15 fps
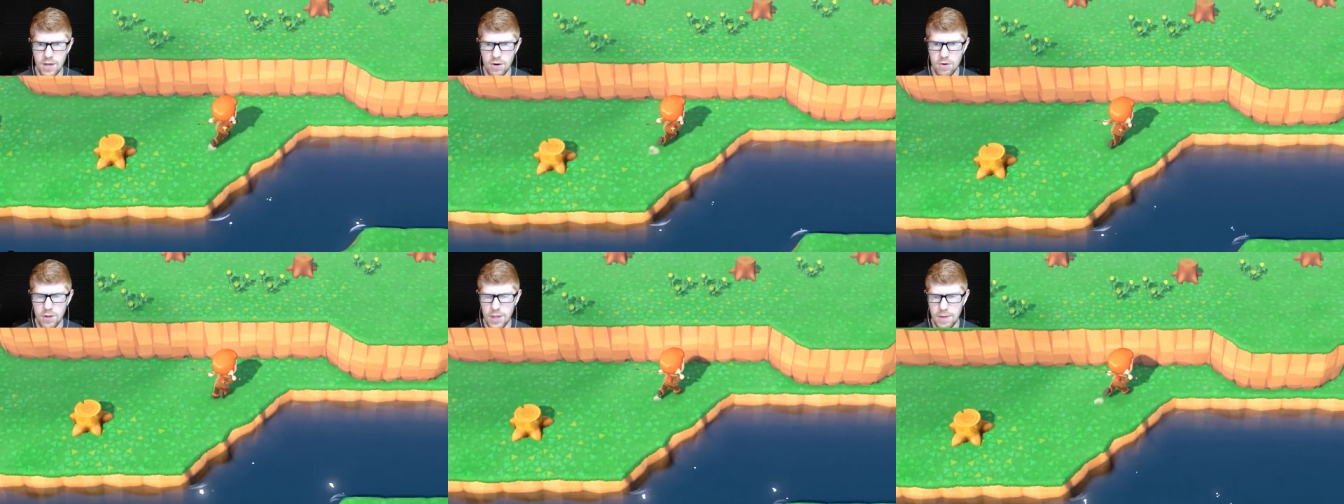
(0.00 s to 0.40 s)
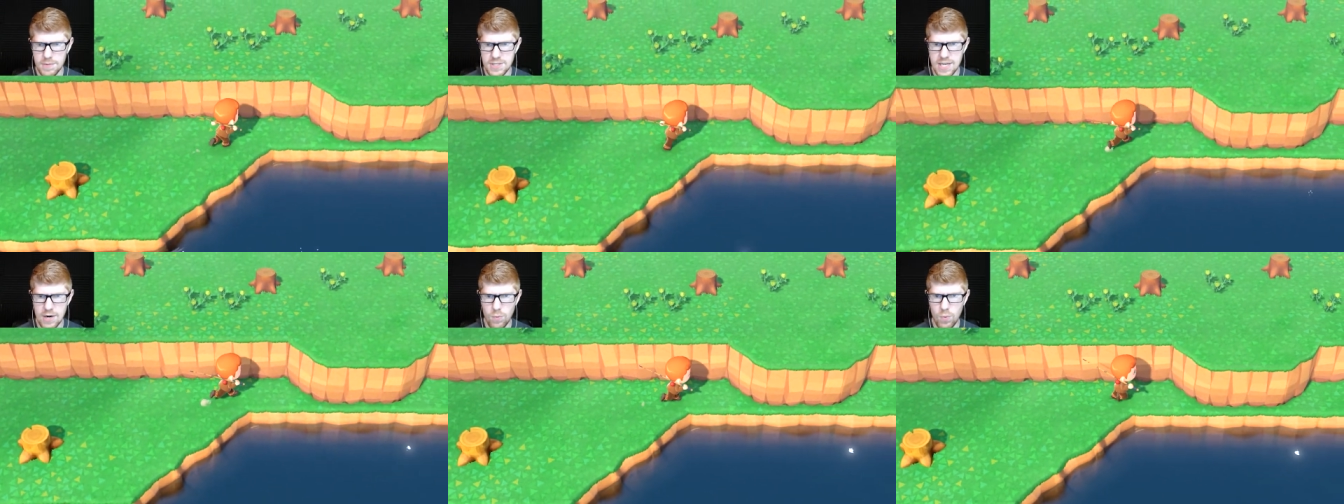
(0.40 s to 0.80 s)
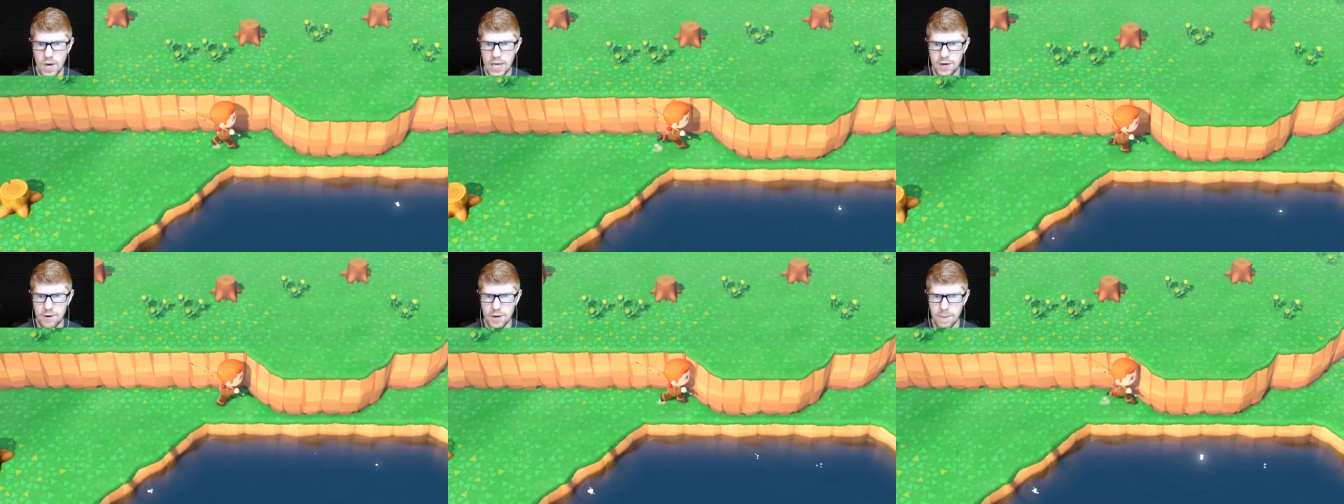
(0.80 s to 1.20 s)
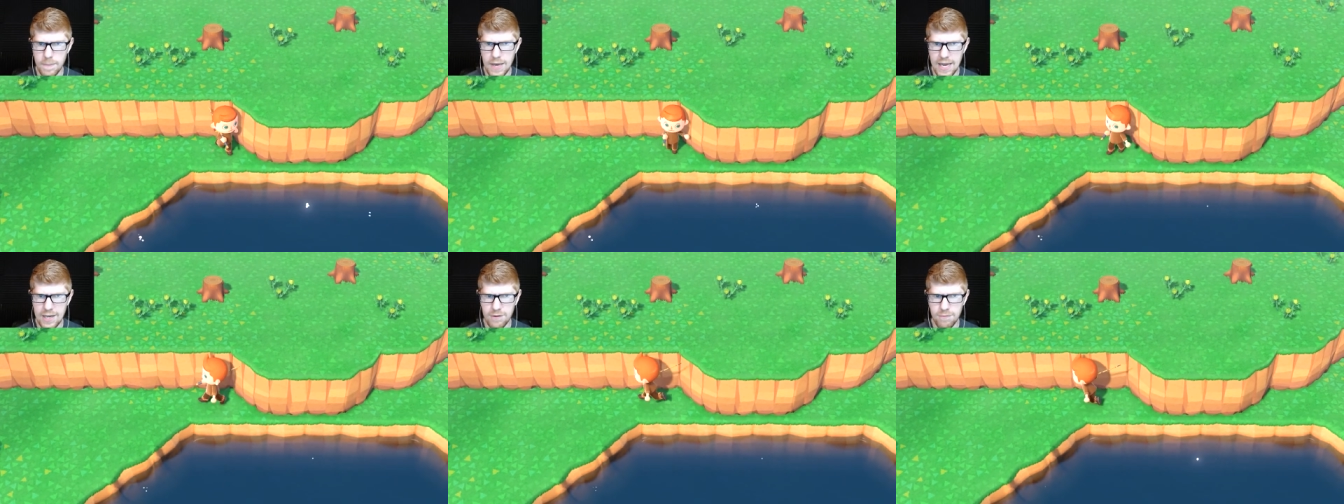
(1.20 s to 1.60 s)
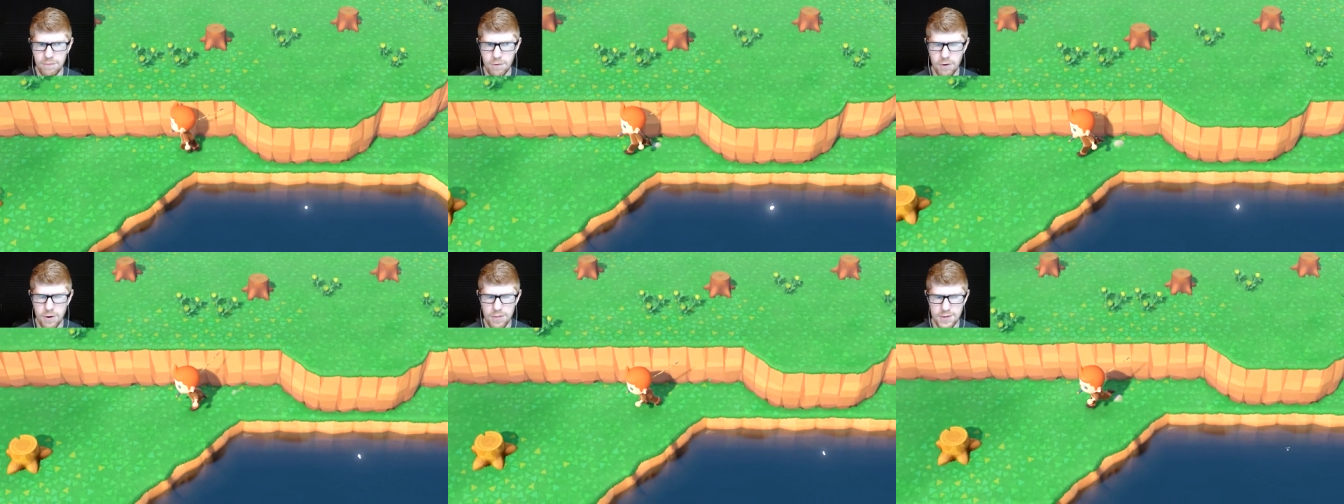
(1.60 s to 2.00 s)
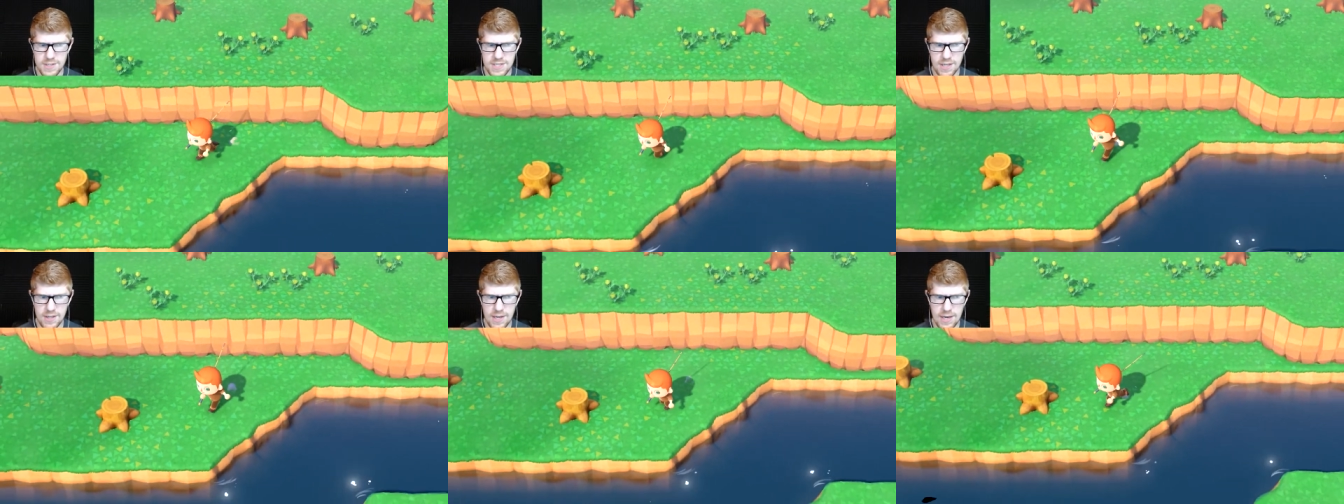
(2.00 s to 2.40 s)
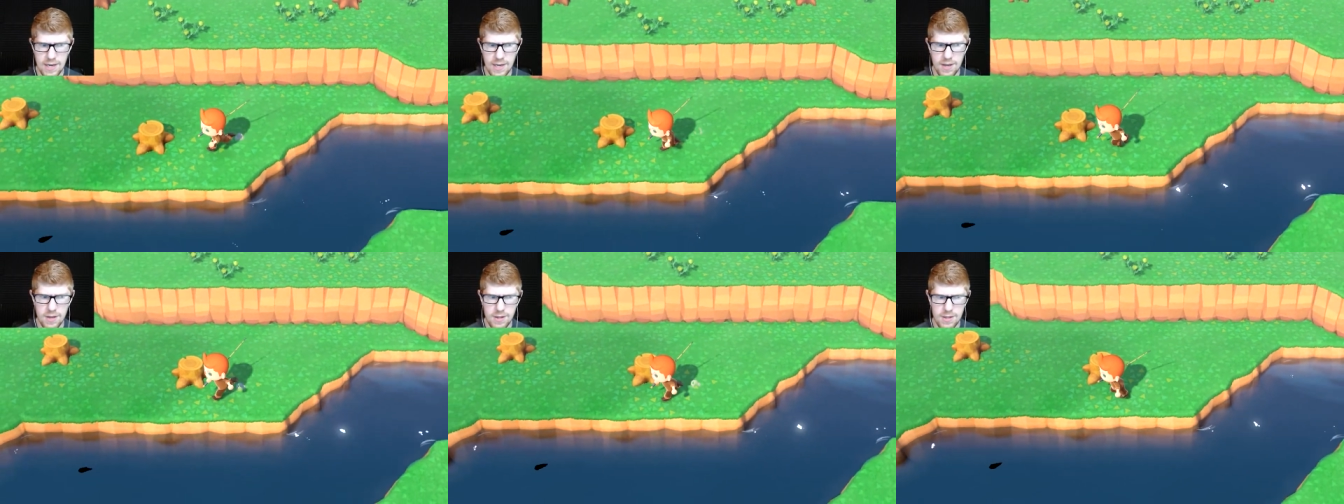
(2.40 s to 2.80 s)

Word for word: Really, I'm just kind of wandering back and forth until I...